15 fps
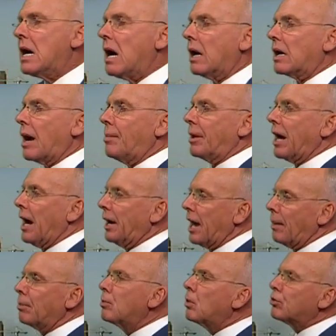uh, coming on
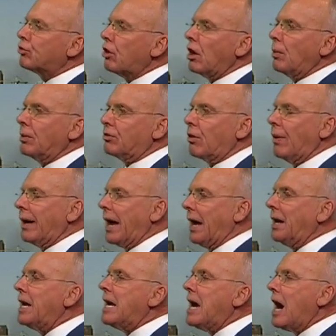up. And we'll show you what's going on
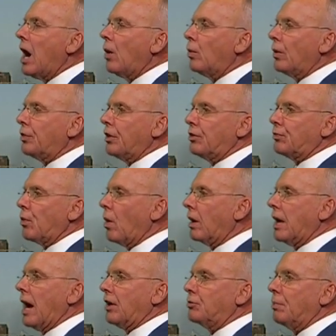uh, with these
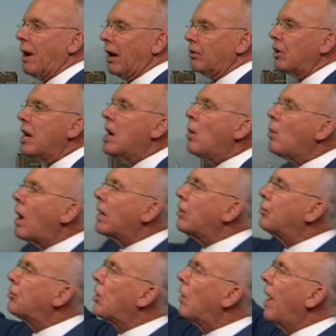forecast models. While you
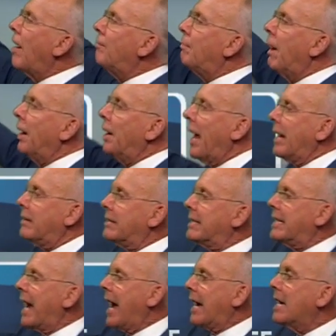still have Monday,
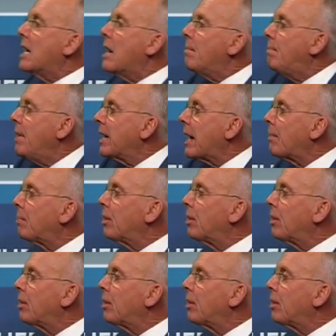today, pick up,